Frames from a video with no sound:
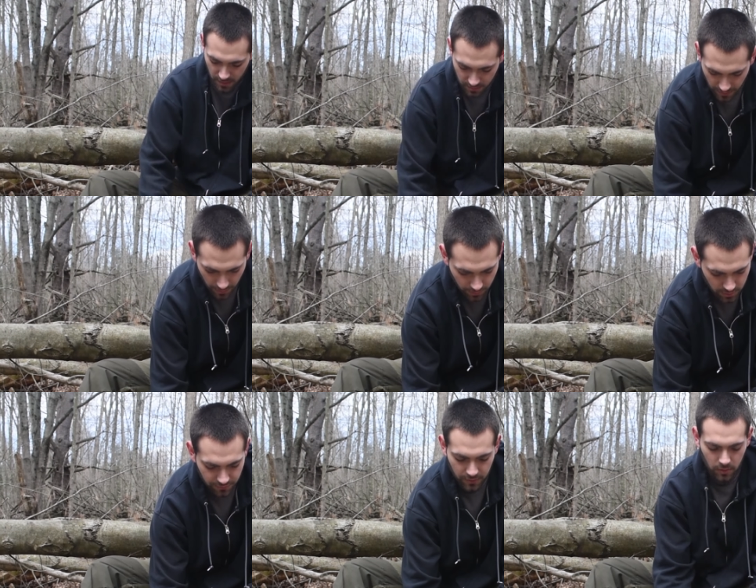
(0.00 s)
Now
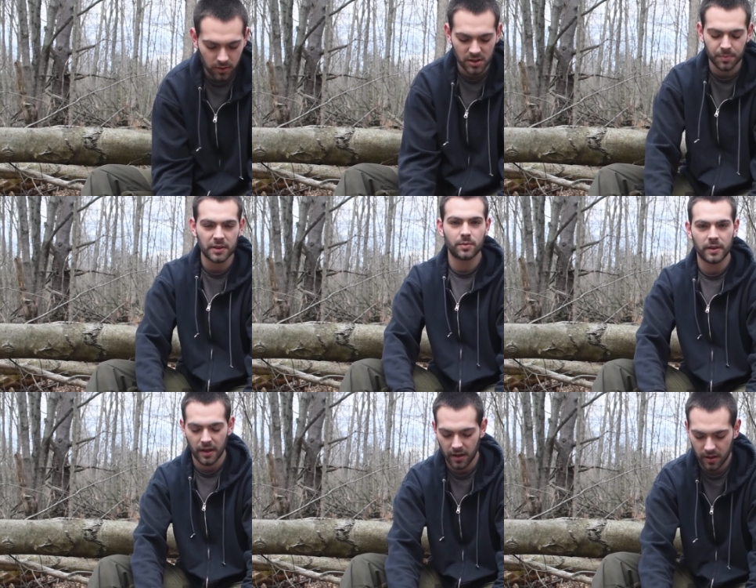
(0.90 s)
those few little splits we
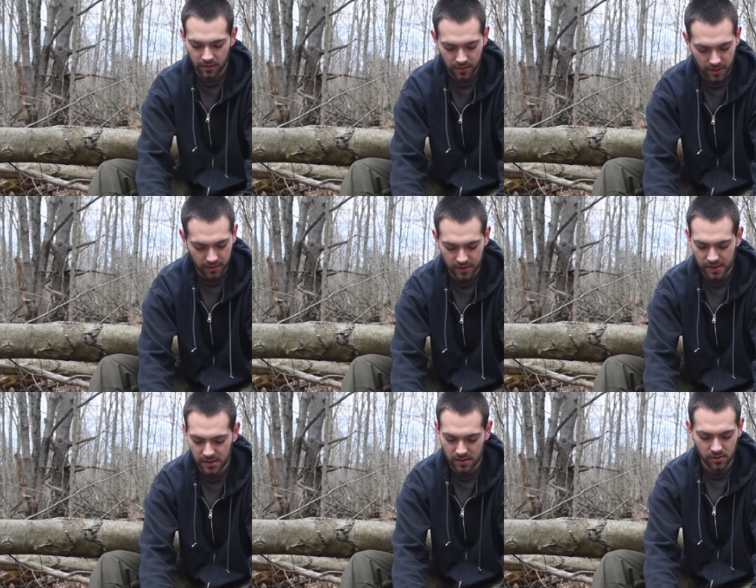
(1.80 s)
did,
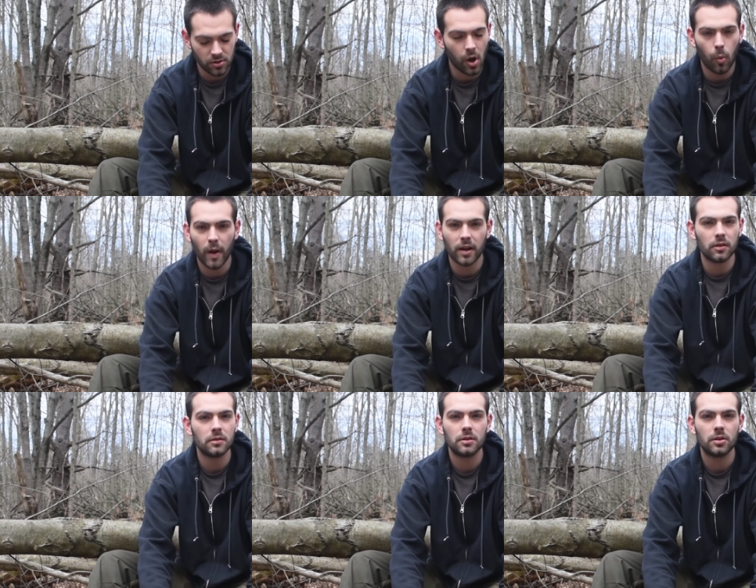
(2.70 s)
this no wiggle
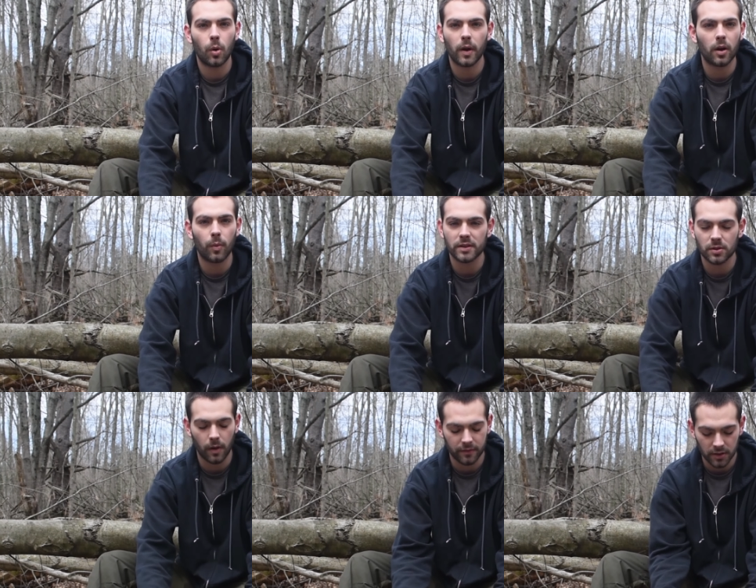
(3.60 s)

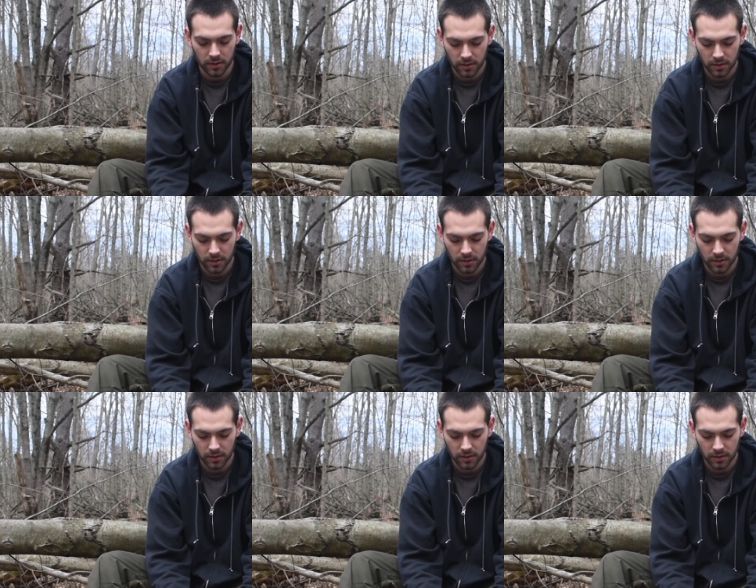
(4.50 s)
whatsoever.